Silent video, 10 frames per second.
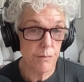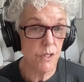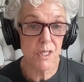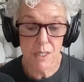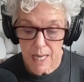
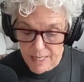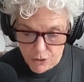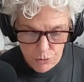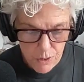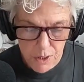
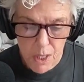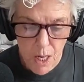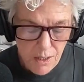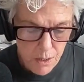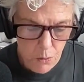disastrous
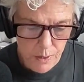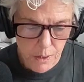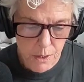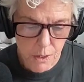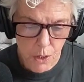
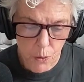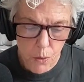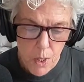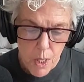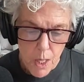consequences. So
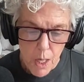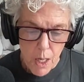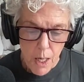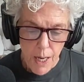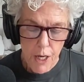
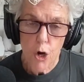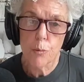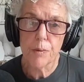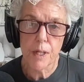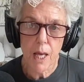I
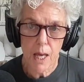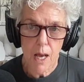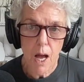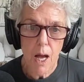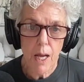hope that
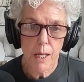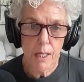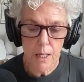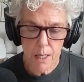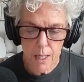AI
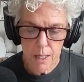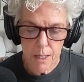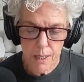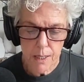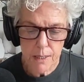
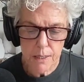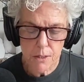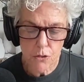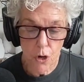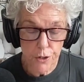
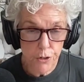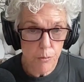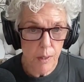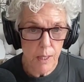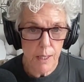is on your
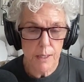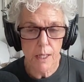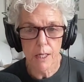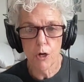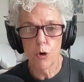mind.
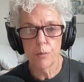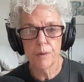I hope